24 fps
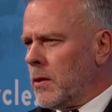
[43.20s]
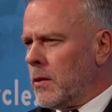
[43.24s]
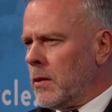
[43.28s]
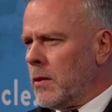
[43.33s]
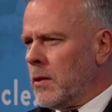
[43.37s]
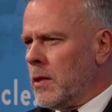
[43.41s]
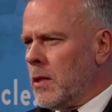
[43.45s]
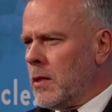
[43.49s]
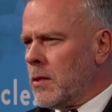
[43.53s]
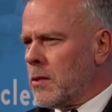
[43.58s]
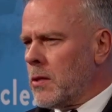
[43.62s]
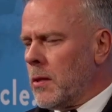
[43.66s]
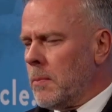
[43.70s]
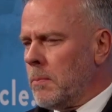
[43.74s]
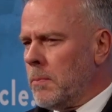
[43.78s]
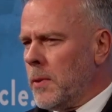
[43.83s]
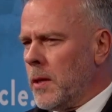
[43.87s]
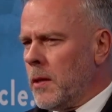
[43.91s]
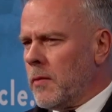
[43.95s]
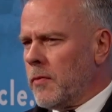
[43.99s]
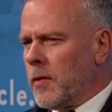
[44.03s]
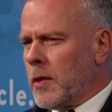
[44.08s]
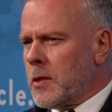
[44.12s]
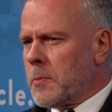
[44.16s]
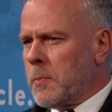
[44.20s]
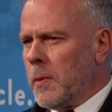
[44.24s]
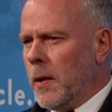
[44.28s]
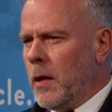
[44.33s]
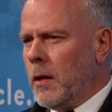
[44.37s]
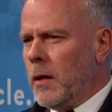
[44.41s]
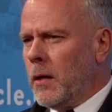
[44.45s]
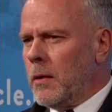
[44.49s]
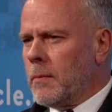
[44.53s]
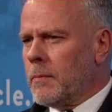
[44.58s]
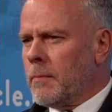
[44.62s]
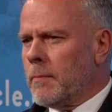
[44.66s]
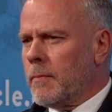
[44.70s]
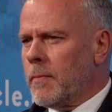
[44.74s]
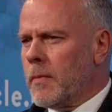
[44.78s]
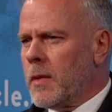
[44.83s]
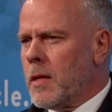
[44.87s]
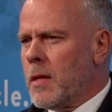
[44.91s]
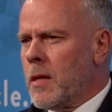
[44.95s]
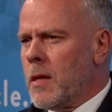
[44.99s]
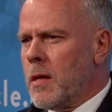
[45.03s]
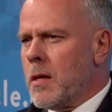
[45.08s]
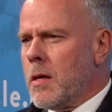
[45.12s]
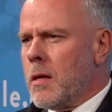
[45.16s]
it needs a bit of explaining.
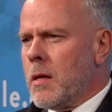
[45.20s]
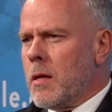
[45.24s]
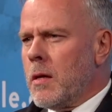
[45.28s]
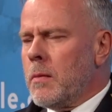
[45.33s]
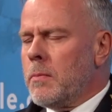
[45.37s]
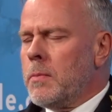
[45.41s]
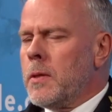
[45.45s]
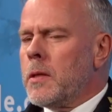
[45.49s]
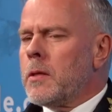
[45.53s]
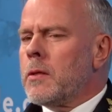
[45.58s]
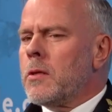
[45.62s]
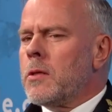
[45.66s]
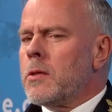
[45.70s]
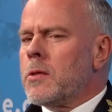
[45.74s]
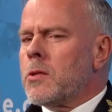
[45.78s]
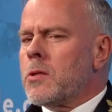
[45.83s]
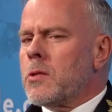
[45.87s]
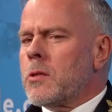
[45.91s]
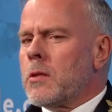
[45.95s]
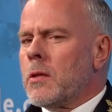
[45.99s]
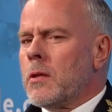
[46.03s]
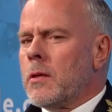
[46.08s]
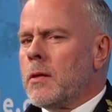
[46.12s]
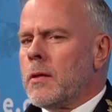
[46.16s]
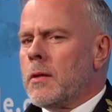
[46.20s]
Because